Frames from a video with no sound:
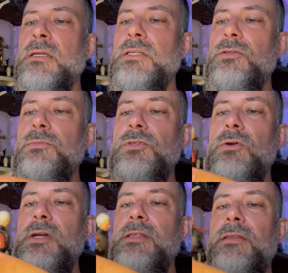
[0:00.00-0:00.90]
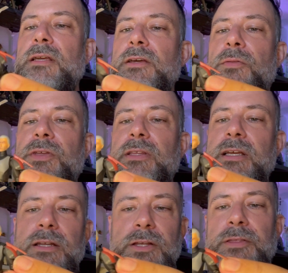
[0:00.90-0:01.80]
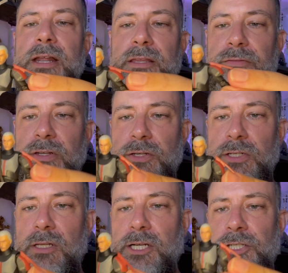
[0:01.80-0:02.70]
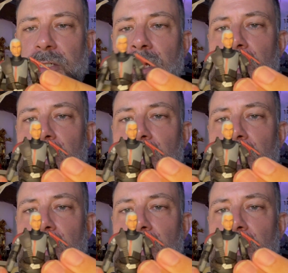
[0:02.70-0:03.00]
So I'm sorry that they don't think they can do that in the vintage collection,